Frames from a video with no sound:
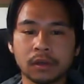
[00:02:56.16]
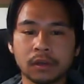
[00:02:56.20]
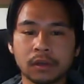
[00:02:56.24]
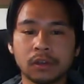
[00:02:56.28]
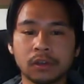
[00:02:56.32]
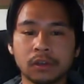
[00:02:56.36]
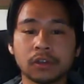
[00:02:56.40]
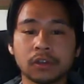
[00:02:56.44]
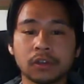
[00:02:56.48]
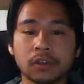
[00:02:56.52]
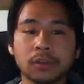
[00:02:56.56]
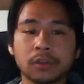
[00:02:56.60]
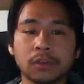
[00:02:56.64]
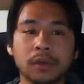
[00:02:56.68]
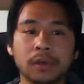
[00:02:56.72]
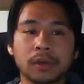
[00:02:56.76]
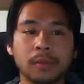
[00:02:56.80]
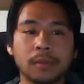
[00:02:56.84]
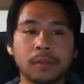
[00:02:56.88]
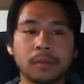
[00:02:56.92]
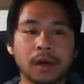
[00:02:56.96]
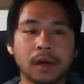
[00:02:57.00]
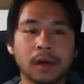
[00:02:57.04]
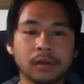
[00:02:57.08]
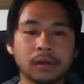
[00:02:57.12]
You also want to
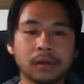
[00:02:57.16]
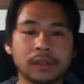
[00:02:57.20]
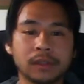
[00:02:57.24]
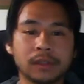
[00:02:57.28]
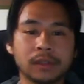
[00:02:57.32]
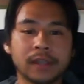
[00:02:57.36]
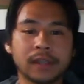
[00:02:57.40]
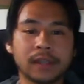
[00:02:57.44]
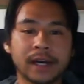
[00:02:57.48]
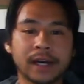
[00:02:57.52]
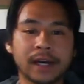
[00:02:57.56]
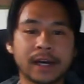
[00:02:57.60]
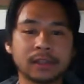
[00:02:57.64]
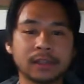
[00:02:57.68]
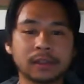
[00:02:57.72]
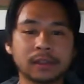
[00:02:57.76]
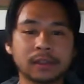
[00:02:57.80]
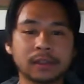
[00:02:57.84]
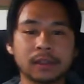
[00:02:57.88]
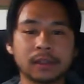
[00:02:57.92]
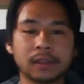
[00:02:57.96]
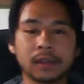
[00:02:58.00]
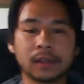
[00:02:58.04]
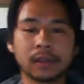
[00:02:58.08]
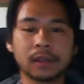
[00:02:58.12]
model the
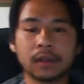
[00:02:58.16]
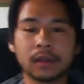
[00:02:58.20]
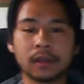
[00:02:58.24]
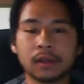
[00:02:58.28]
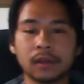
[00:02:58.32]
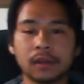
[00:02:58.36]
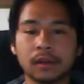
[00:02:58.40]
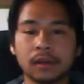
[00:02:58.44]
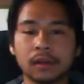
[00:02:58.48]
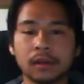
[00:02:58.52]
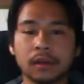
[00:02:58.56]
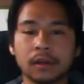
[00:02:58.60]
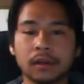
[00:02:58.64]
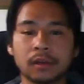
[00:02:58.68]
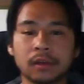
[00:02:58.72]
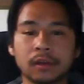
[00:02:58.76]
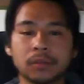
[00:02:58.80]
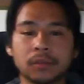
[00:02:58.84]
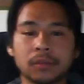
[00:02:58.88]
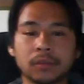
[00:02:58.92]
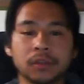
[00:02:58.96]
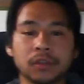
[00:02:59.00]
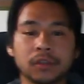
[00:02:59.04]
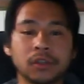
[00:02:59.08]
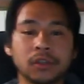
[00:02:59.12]
task.
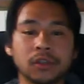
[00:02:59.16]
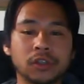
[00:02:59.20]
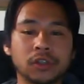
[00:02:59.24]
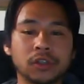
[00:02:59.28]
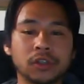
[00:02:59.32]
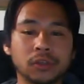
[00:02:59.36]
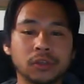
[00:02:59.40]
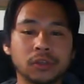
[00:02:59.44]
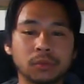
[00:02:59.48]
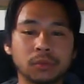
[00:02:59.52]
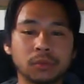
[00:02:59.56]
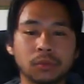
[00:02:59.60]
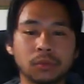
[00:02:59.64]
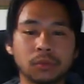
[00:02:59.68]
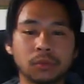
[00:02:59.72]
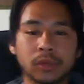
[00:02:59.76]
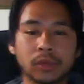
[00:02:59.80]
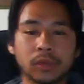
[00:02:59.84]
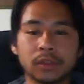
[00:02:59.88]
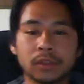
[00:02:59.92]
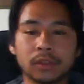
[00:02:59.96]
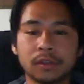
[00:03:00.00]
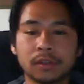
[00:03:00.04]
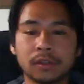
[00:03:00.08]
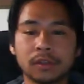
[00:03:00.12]
So you choose
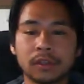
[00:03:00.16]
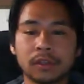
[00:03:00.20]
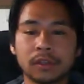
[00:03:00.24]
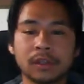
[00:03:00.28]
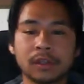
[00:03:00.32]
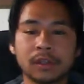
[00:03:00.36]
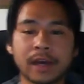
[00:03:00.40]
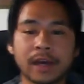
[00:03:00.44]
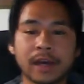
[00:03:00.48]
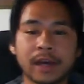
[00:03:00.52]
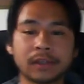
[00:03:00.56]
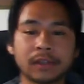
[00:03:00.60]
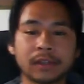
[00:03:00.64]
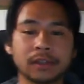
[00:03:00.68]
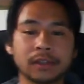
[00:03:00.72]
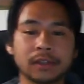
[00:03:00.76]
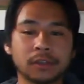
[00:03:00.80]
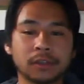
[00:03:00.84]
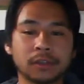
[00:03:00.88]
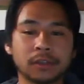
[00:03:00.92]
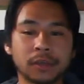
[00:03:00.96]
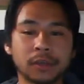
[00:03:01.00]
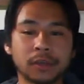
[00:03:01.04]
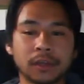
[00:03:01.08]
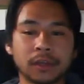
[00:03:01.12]
one student to act as
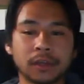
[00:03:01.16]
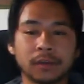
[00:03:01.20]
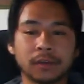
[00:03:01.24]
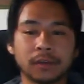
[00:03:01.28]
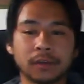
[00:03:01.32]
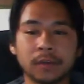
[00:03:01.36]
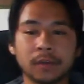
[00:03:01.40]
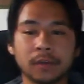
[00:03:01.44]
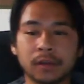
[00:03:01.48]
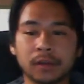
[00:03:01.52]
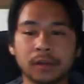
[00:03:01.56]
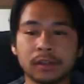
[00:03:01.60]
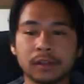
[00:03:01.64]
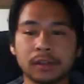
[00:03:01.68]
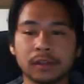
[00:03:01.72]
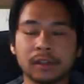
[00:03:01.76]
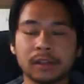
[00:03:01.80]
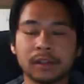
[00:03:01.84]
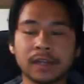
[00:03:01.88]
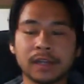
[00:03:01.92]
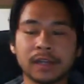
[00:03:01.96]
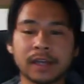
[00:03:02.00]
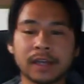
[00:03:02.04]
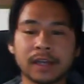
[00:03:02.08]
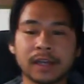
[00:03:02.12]
your partner in modeling
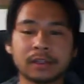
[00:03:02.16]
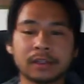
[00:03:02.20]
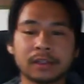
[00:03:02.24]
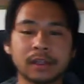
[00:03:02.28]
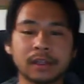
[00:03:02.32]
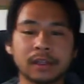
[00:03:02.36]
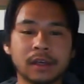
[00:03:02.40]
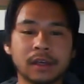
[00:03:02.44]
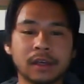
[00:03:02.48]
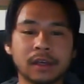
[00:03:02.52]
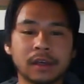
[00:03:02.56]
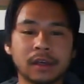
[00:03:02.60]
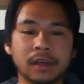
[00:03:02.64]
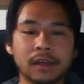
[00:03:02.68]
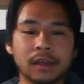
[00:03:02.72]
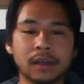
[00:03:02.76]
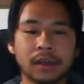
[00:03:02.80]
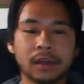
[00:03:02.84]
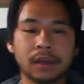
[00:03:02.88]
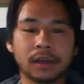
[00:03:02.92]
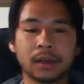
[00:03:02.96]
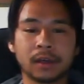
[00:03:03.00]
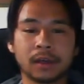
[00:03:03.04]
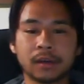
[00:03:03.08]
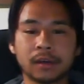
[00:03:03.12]
the task
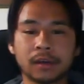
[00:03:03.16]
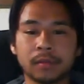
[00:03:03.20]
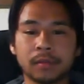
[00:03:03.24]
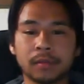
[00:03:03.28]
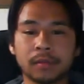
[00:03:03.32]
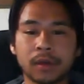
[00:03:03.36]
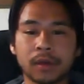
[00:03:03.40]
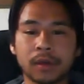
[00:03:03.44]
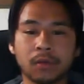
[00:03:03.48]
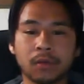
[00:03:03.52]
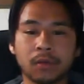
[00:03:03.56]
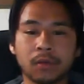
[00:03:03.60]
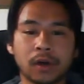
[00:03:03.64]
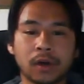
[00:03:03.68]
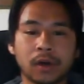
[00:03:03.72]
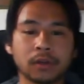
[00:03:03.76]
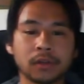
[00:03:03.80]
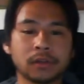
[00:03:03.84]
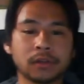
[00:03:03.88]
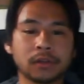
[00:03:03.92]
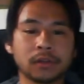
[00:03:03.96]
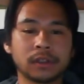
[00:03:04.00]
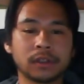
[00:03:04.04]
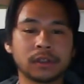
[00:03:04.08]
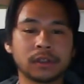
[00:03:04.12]
and walk through the